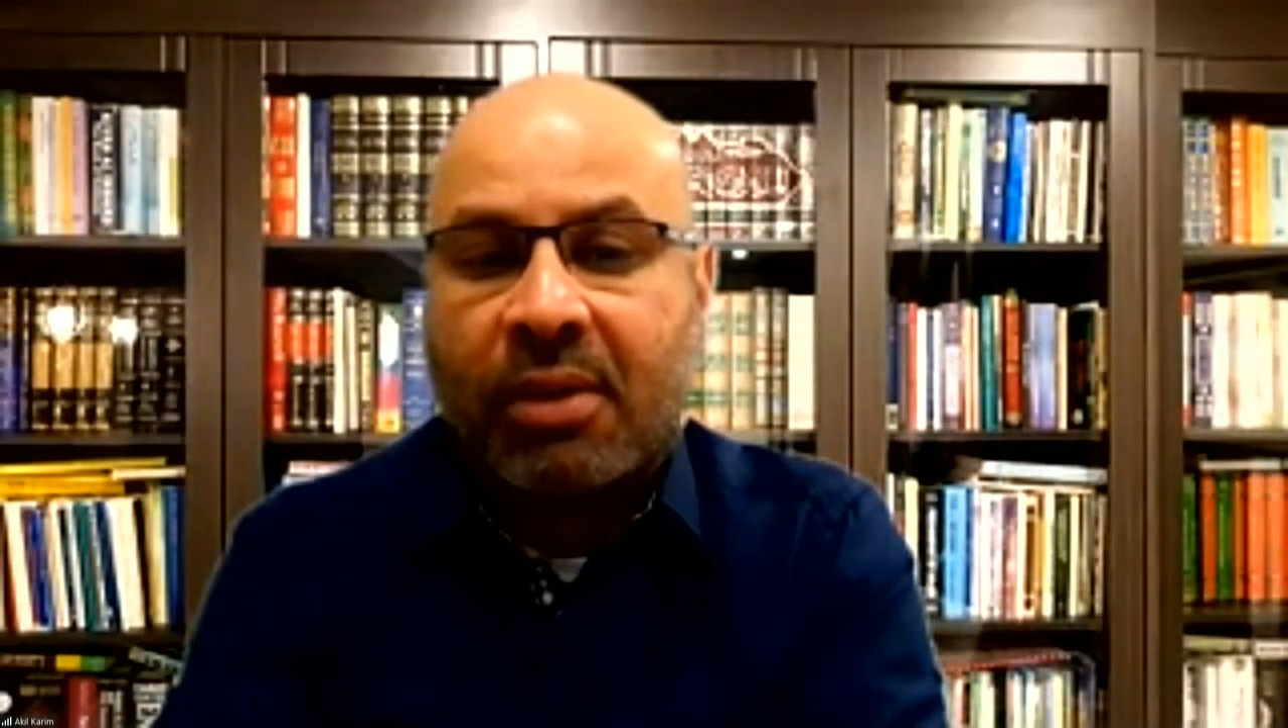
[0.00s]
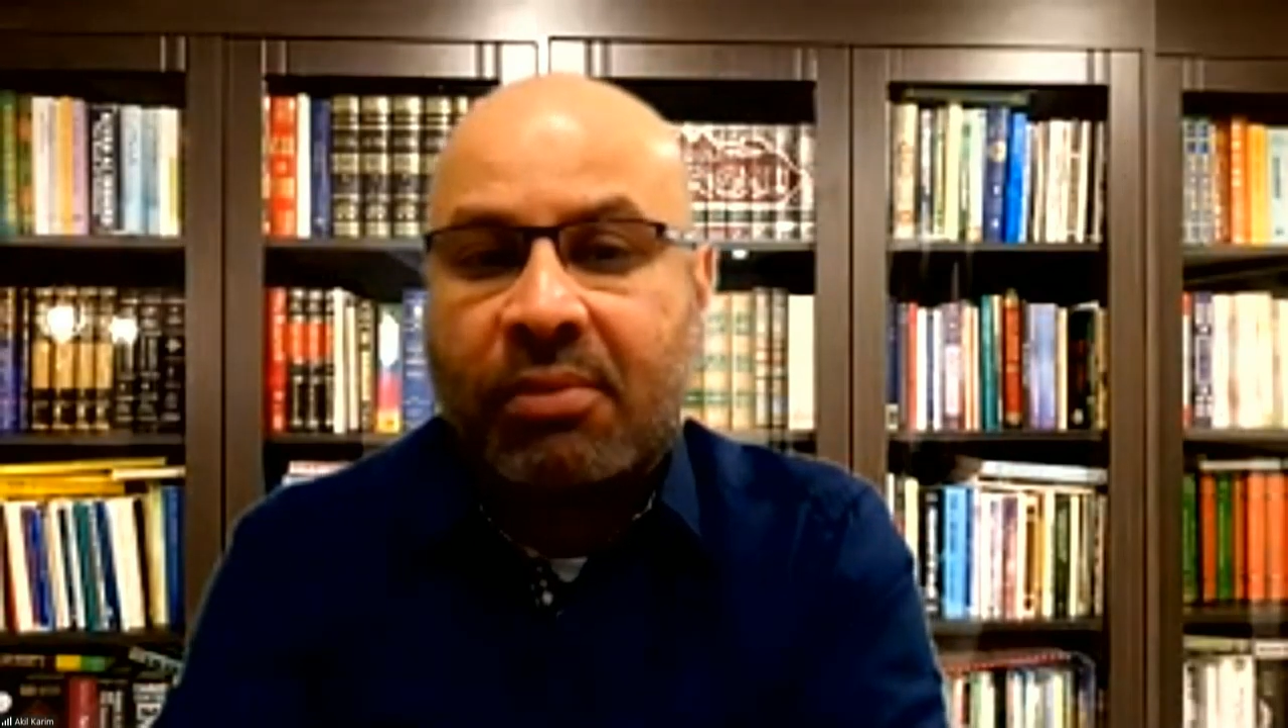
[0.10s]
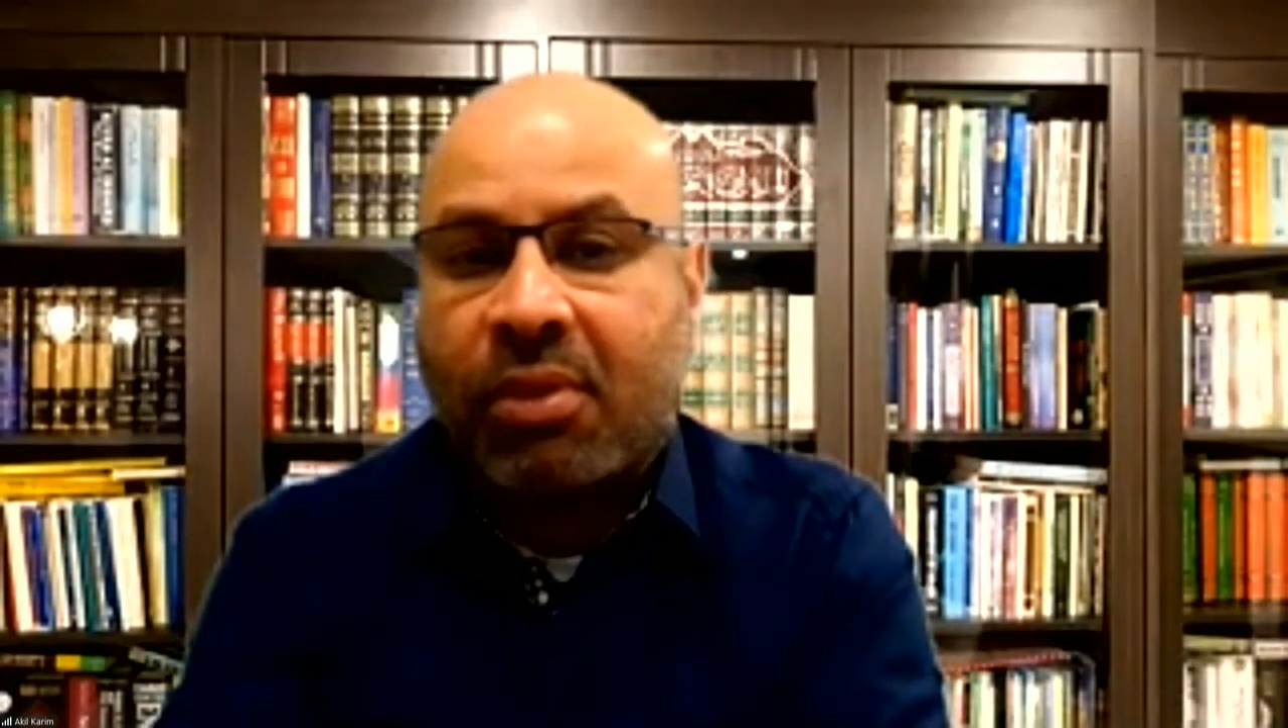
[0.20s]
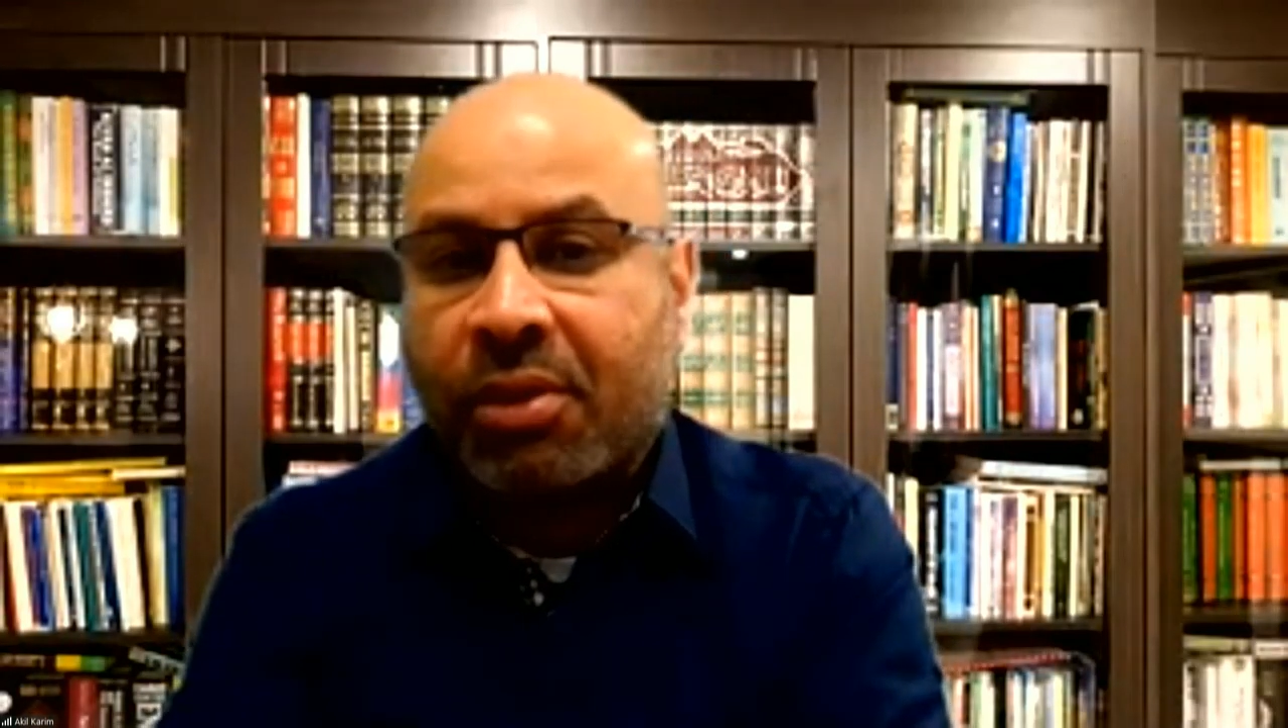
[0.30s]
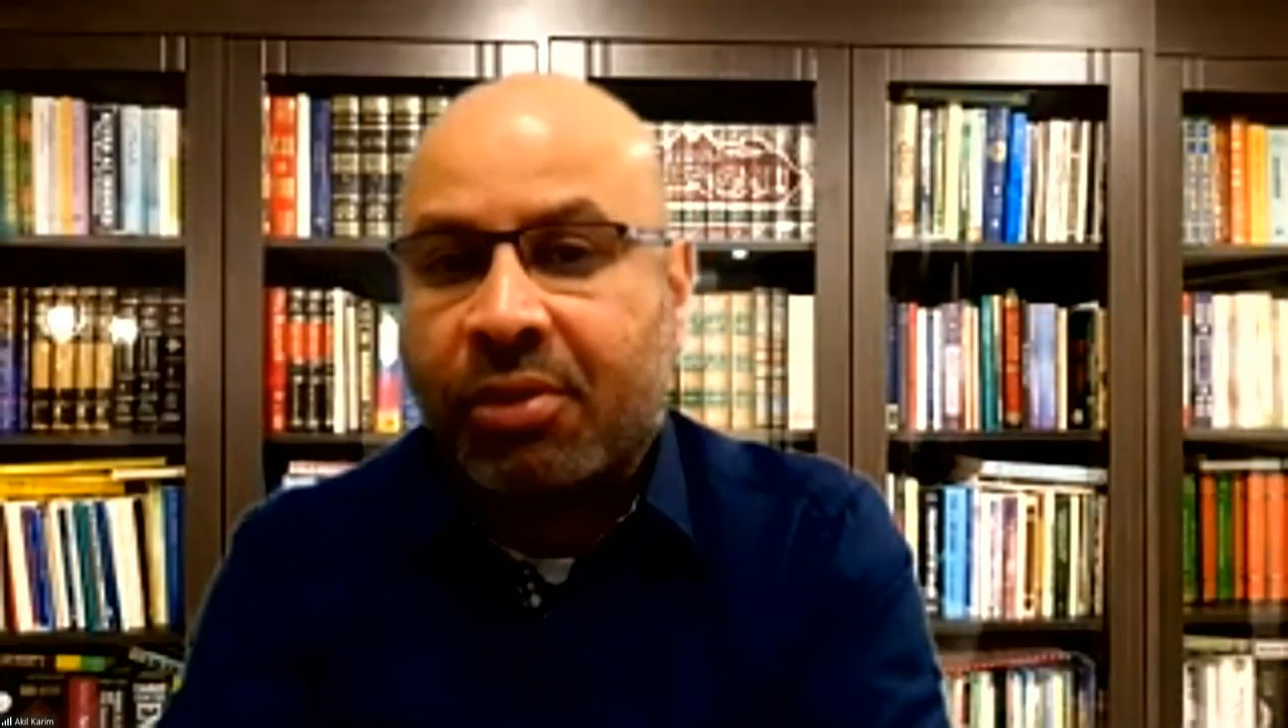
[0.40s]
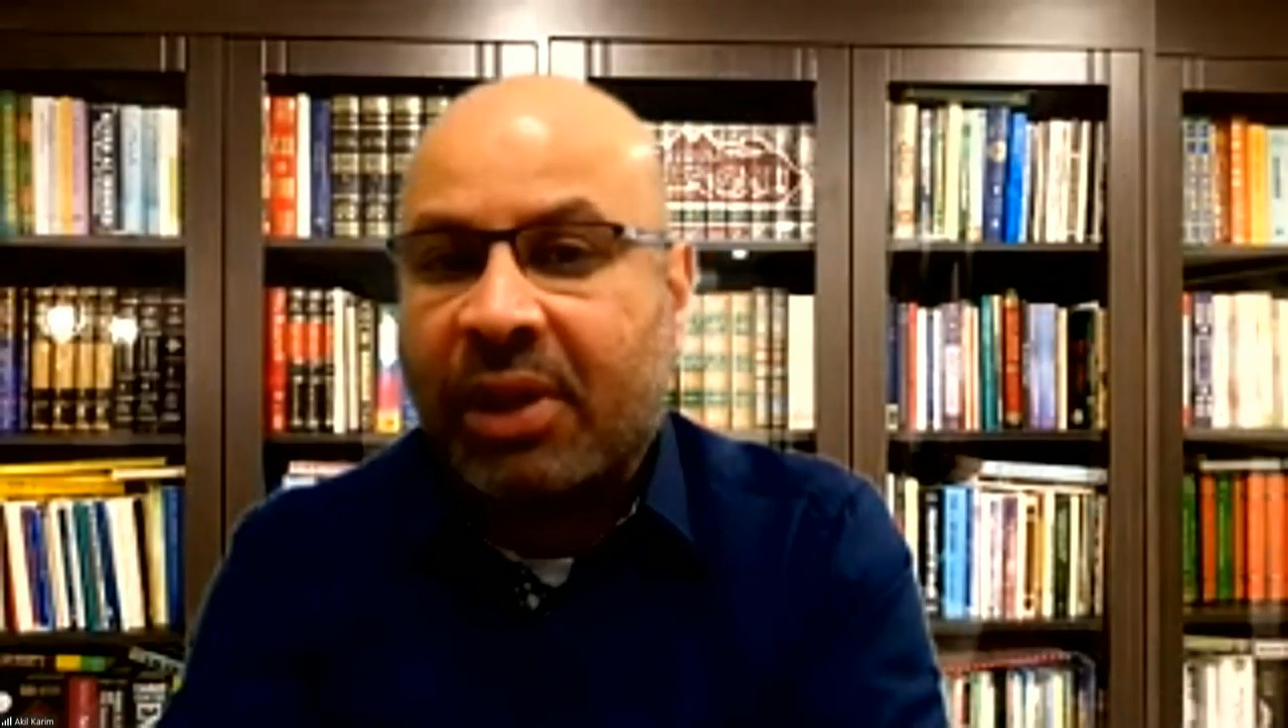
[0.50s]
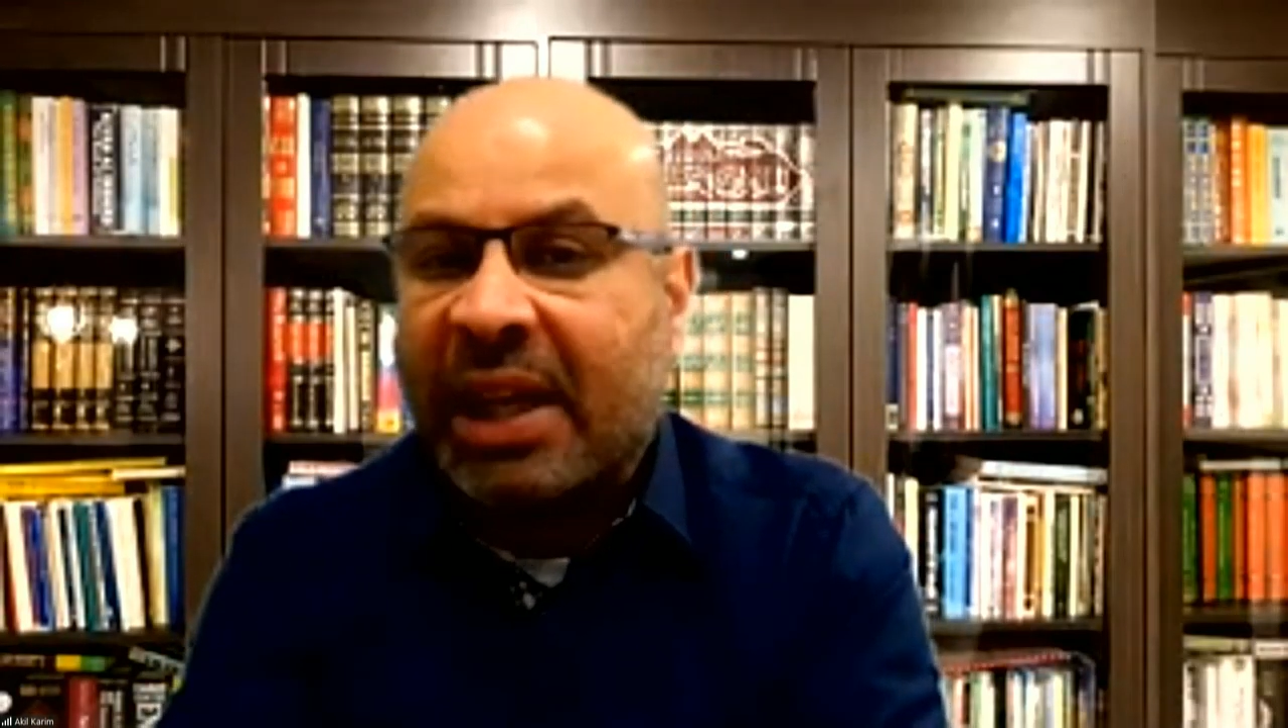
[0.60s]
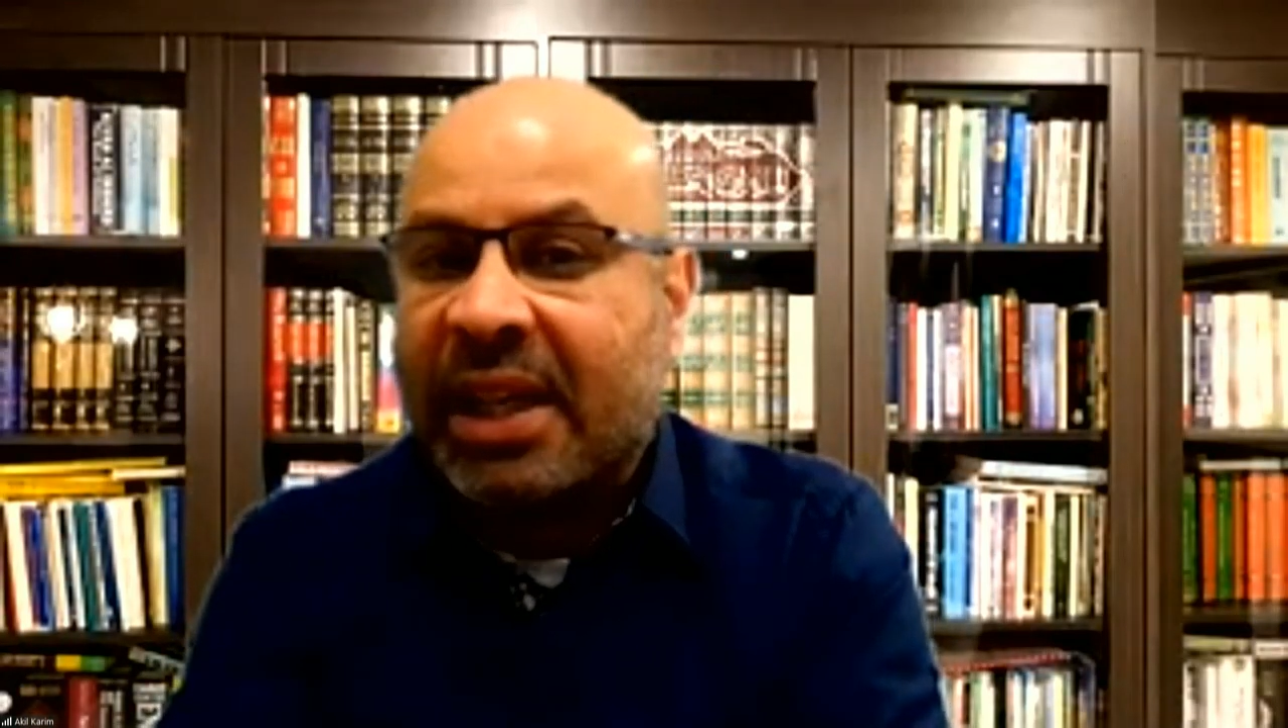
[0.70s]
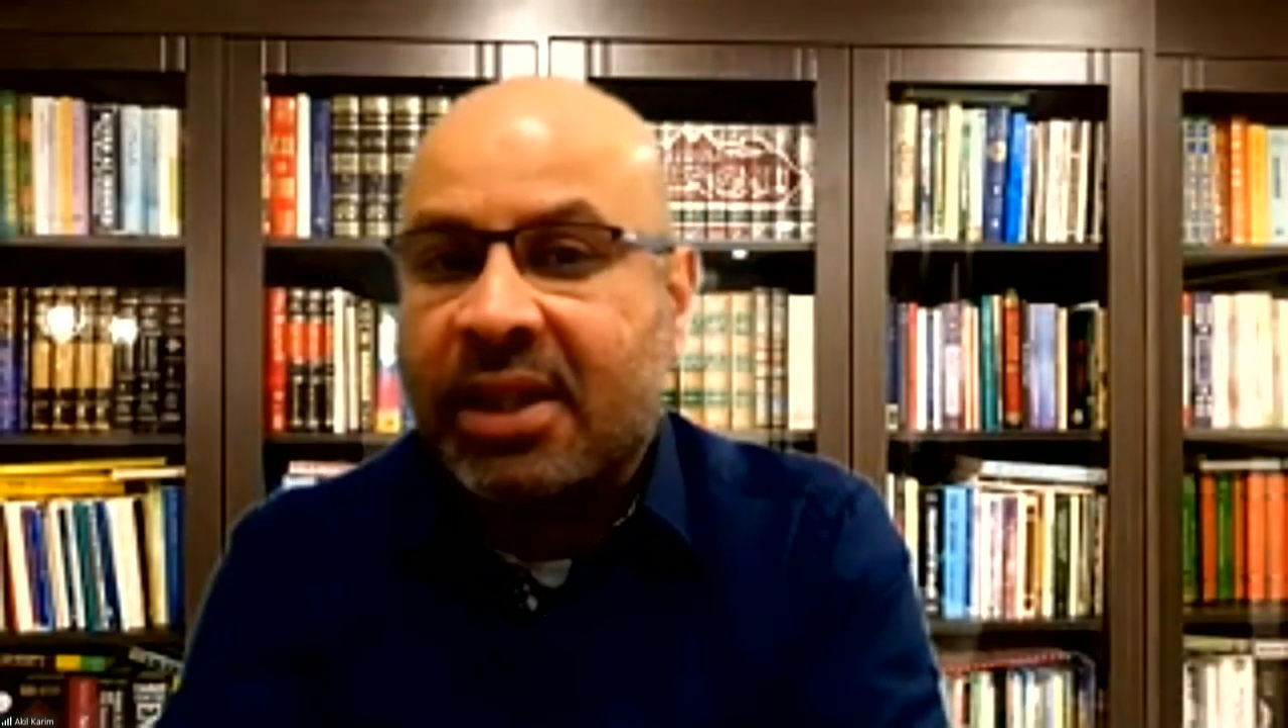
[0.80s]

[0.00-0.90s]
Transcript: both related